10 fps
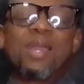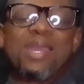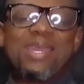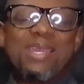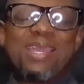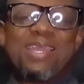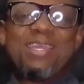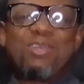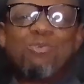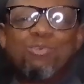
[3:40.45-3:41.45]
he
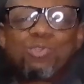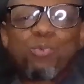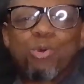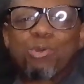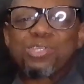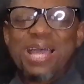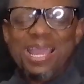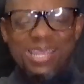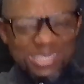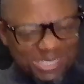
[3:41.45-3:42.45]
used words
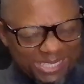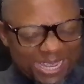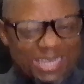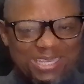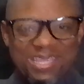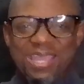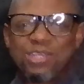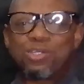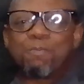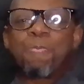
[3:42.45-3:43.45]
like his
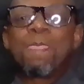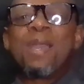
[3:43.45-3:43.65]
dedication,